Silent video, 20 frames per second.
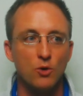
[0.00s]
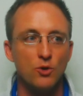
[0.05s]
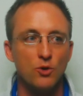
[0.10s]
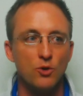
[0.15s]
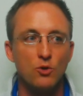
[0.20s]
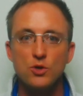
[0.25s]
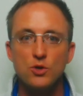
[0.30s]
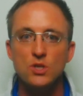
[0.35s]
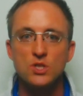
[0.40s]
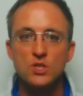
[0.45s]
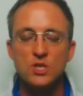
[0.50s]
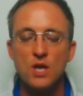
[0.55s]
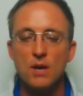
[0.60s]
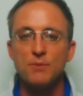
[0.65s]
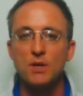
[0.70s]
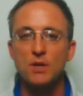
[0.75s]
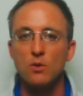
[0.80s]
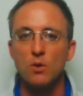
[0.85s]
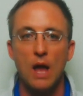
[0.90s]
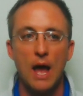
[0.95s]
usually
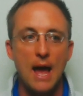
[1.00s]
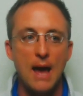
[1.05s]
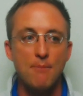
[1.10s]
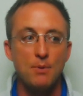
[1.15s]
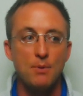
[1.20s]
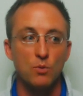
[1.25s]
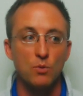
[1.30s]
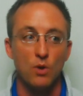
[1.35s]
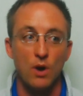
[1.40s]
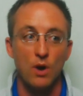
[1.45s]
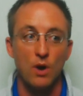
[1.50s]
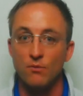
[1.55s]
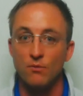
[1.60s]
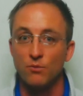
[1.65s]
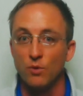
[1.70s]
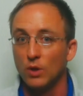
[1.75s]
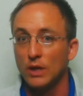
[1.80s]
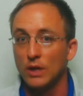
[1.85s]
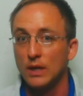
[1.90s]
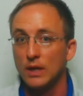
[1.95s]
something will happen where I've
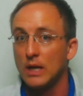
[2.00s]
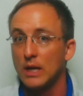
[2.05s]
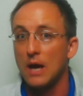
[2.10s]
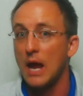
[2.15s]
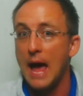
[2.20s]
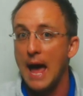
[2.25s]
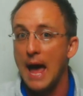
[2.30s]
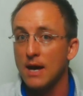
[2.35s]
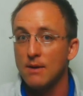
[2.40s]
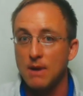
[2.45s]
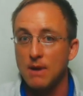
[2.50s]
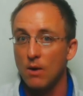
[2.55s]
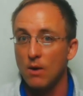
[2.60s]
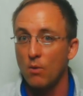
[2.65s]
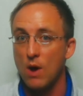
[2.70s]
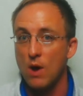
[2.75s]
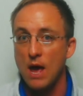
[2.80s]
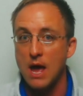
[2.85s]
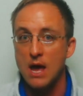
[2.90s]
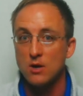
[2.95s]
really gone out of my
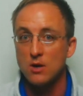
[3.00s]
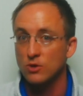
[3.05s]
way,